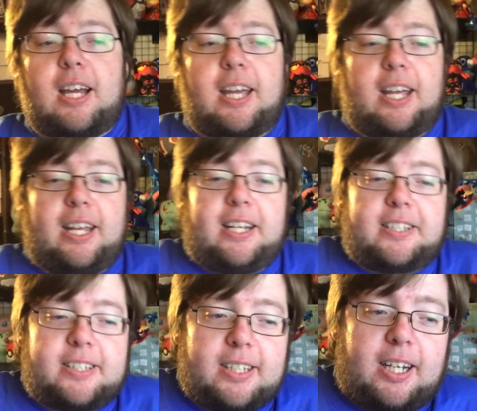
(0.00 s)

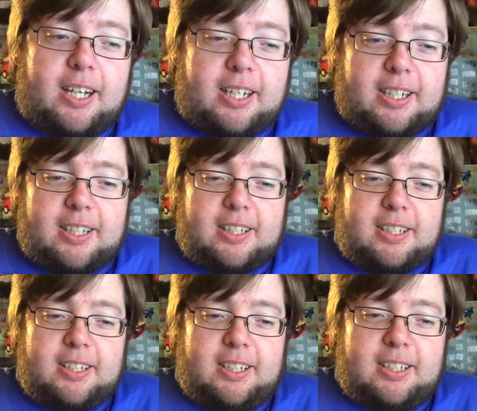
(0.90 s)
And
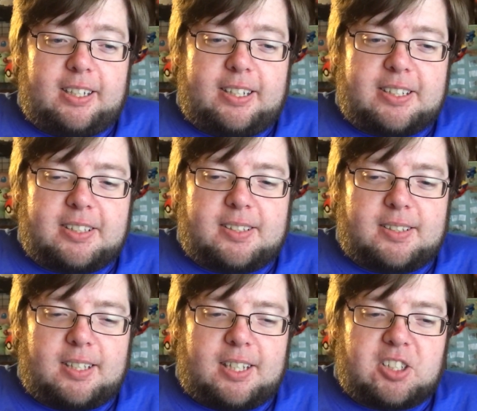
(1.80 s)

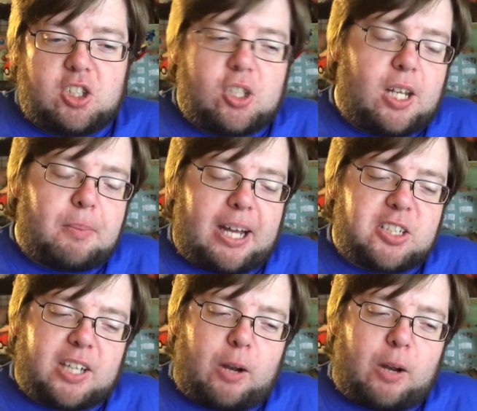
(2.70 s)
it's a shame. I